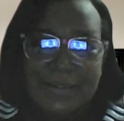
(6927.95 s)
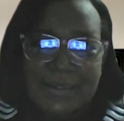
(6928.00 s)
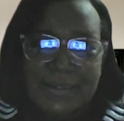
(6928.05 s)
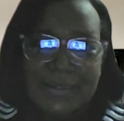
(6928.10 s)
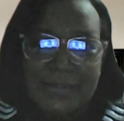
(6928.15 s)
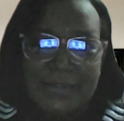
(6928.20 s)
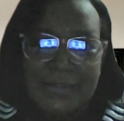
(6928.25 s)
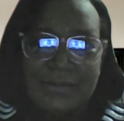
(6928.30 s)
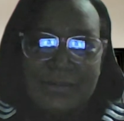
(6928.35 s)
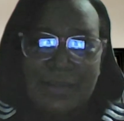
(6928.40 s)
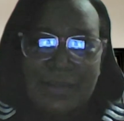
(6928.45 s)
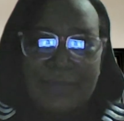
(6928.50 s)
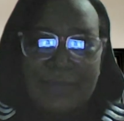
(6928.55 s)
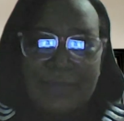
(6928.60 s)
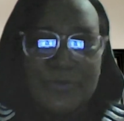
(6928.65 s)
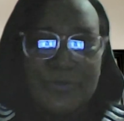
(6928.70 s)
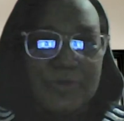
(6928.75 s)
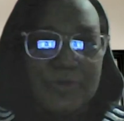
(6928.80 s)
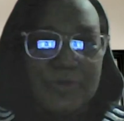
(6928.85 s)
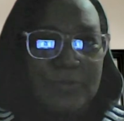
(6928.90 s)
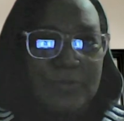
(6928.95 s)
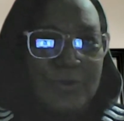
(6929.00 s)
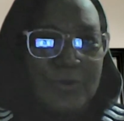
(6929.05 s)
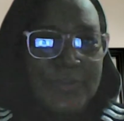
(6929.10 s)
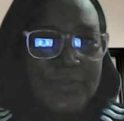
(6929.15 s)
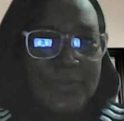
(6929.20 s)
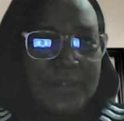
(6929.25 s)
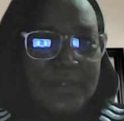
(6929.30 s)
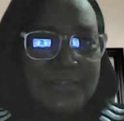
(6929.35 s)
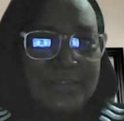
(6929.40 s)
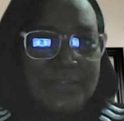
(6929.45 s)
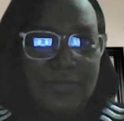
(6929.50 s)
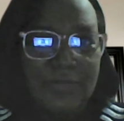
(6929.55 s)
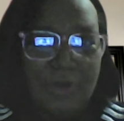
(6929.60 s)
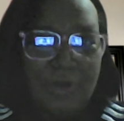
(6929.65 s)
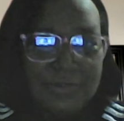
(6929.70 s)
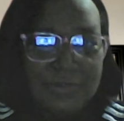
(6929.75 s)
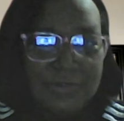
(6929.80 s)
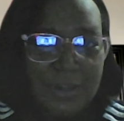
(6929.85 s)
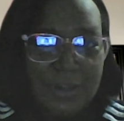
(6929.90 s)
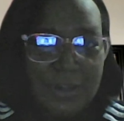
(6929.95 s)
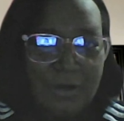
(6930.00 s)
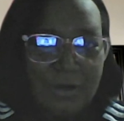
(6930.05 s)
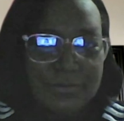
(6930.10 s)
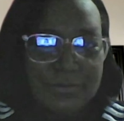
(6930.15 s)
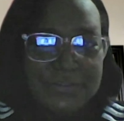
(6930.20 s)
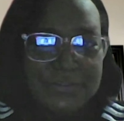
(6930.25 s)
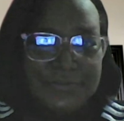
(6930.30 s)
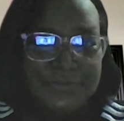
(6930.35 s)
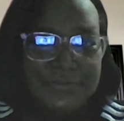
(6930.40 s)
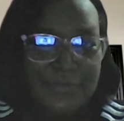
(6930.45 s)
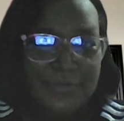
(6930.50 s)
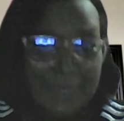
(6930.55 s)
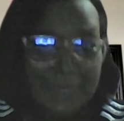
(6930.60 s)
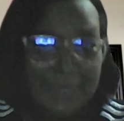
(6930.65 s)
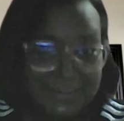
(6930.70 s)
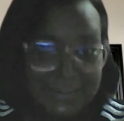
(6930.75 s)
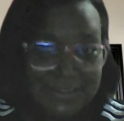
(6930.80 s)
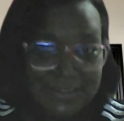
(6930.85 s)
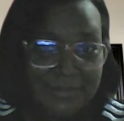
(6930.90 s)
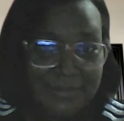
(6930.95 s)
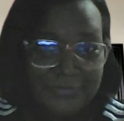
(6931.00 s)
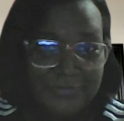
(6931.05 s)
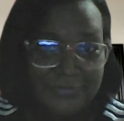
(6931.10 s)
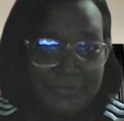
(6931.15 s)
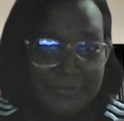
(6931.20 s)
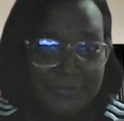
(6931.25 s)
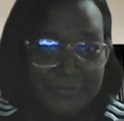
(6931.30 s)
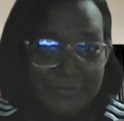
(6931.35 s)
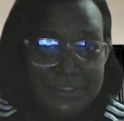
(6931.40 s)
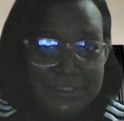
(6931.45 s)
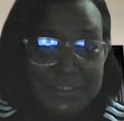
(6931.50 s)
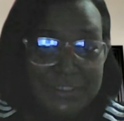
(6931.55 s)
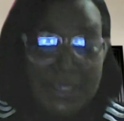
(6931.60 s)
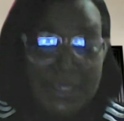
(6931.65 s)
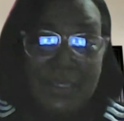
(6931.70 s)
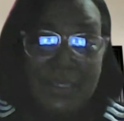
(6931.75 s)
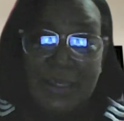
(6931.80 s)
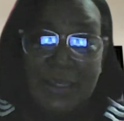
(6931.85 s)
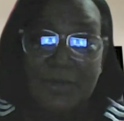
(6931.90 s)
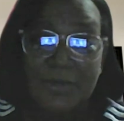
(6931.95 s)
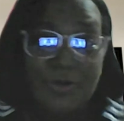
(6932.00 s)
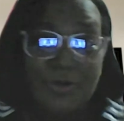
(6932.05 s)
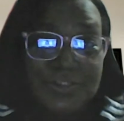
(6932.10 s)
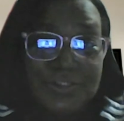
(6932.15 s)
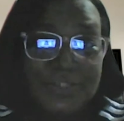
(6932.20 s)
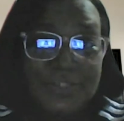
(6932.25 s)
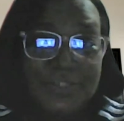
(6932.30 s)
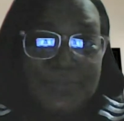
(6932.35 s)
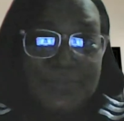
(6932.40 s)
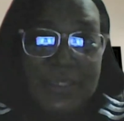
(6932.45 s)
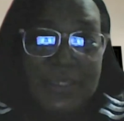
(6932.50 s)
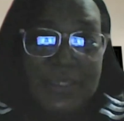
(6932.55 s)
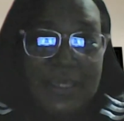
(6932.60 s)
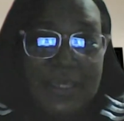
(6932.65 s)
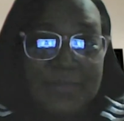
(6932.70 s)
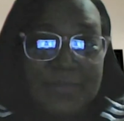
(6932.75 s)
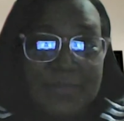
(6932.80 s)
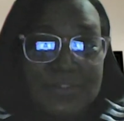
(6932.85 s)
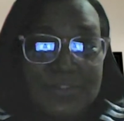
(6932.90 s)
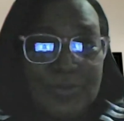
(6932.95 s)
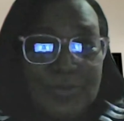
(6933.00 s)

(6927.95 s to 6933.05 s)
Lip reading: I'm doing more things around the house for myself, which, but just being able